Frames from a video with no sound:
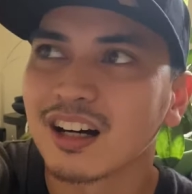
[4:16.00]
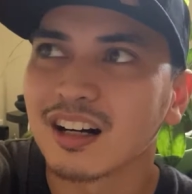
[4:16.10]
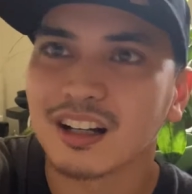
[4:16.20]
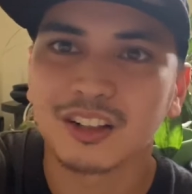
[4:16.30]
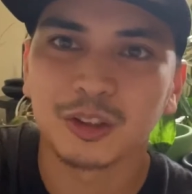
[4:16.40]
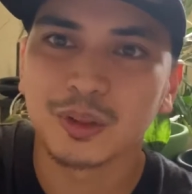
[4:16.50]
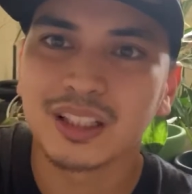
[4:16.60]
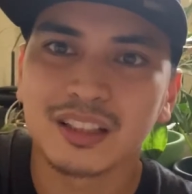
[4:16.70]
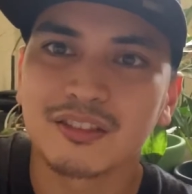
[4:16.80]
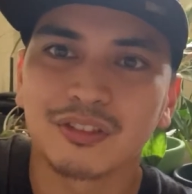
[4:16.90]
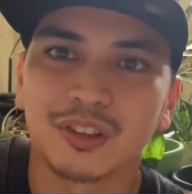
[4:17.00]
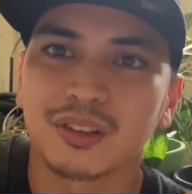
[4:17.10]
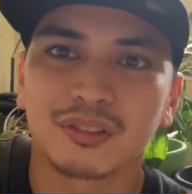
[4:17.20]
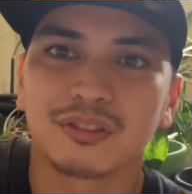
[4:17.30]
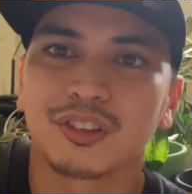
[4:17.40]
chlorine,
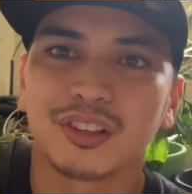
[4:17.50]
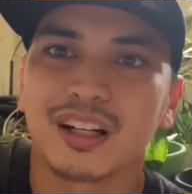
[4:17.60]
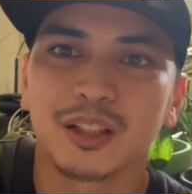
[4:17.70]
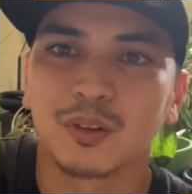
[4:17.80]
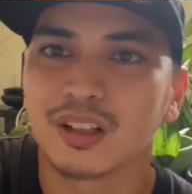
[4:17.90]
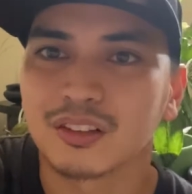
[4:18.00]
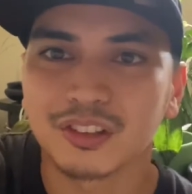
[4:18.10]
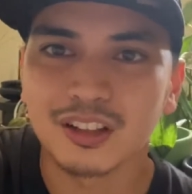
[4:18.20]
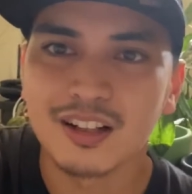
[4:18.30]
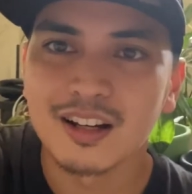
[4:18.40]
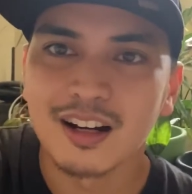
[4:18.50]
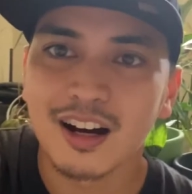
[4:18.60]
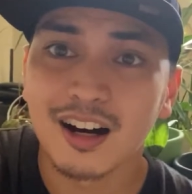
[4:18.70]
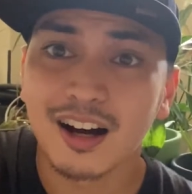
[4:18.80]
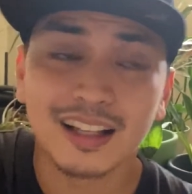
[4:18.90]
fluoride, whatever.
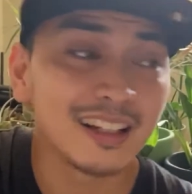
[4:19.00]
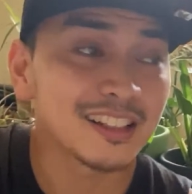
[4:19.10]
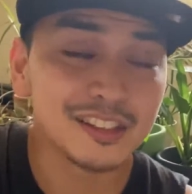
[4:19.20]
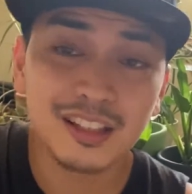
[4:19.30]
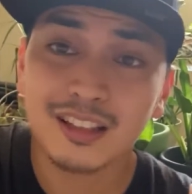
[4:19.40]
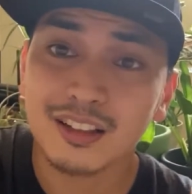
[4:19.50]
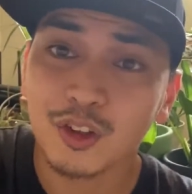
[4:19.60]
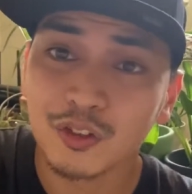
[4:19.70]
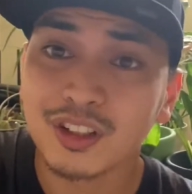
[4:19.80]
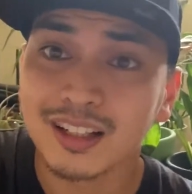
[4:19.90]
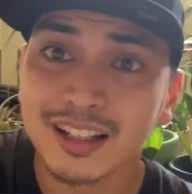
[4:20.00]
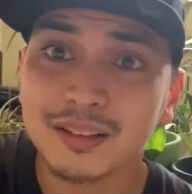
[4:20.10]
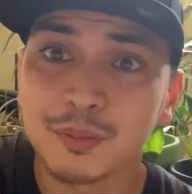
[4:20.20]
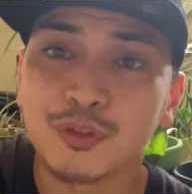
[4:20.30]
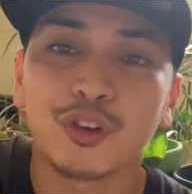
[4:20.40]
I let it sit
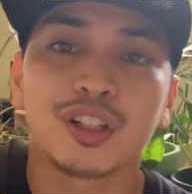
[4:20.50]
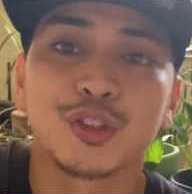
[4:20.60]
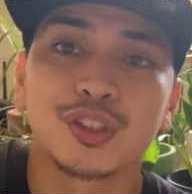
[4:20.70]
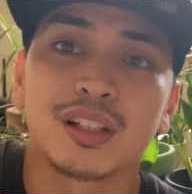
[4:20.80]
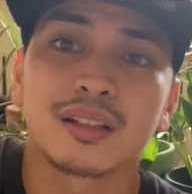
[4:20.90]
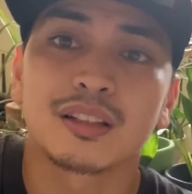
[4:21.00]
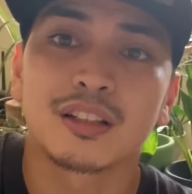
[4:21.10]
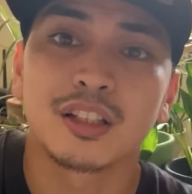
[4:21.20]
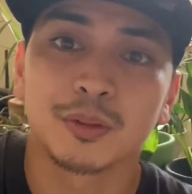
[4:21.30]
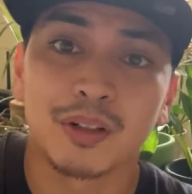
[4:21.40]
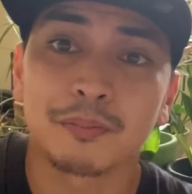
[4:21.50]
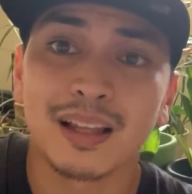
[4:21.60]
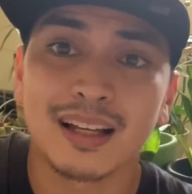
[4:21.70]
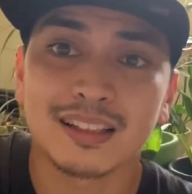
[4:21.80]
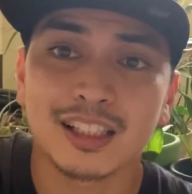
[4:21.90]
overnight before I use it to my
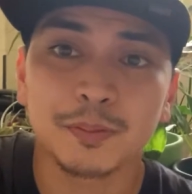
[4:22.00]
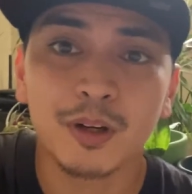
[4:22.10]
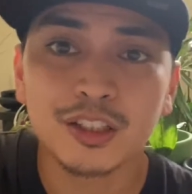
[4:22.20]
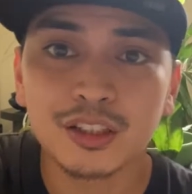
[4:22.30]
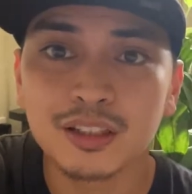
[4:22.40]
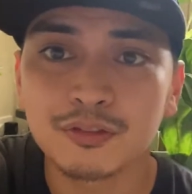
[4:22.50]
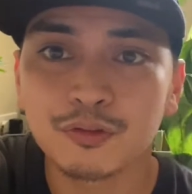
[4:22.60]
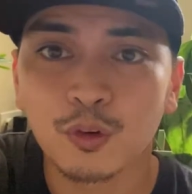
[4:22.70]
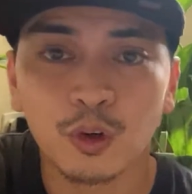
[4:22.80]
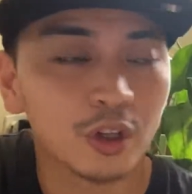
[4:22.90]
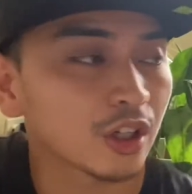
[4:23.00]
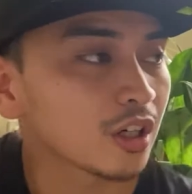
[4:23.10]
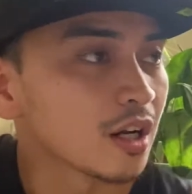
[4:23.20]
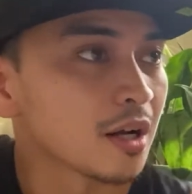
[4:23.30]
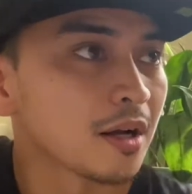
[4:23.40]
plants, especially for
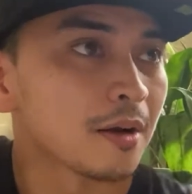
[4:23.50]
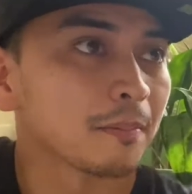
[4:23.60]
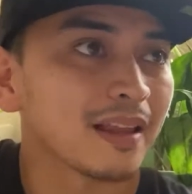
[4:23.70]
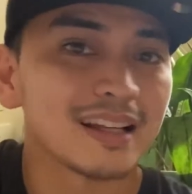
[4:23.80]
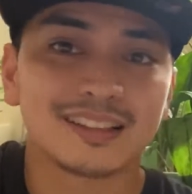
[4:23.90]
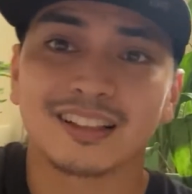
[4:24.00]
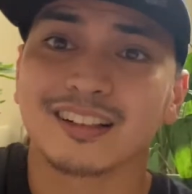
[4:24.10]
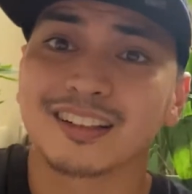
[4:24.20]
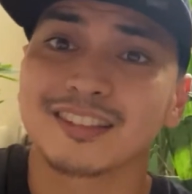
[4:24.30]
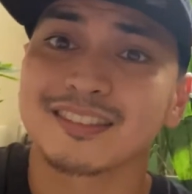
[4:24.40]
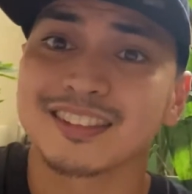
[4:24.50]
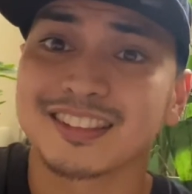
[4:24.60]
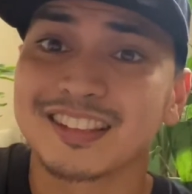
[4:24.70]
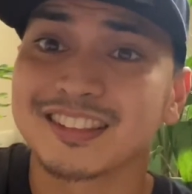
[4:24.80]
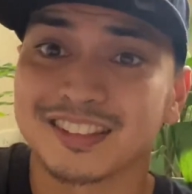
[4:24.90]
plants that are
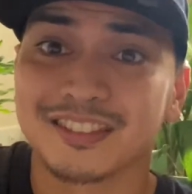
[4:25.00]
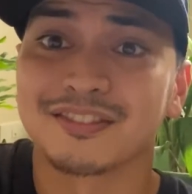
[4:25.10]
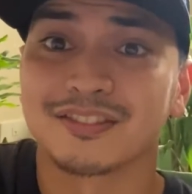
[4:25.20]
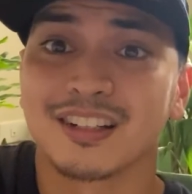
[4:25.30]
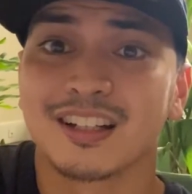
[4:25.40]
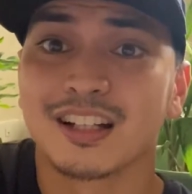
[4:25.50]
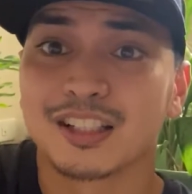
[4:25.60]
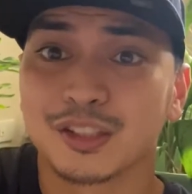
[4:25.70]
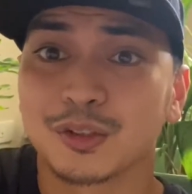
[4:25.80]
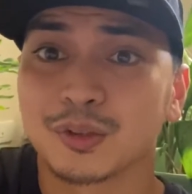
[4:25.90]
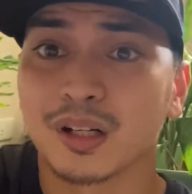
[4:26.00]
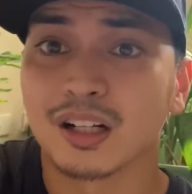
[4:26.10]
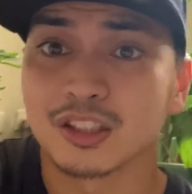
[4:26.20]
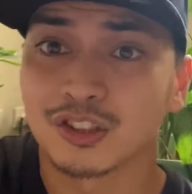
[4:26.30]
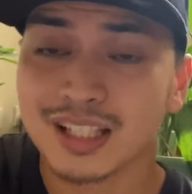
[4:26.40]
sensitive
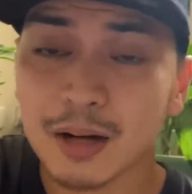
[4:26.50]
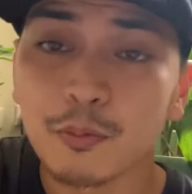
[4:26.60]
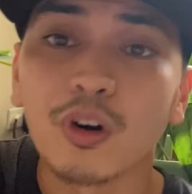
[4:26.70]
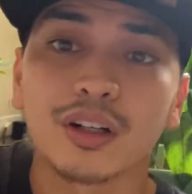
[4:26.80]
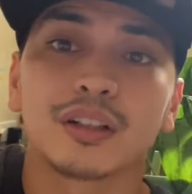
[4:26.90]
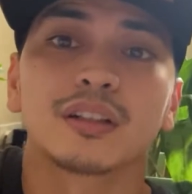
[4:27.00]
to tap water,